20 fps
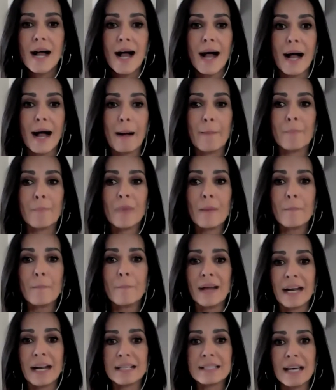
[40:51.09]

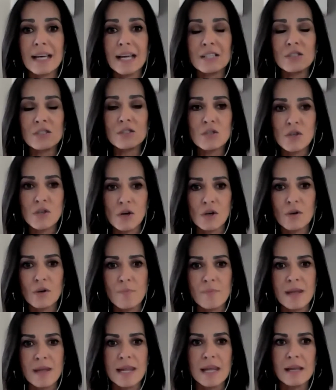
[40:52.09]
But it took
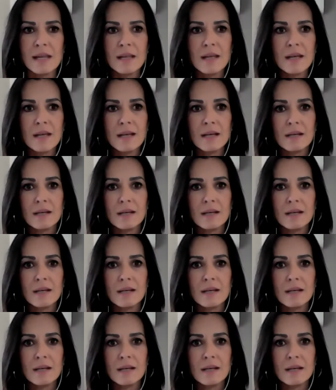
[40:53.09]
me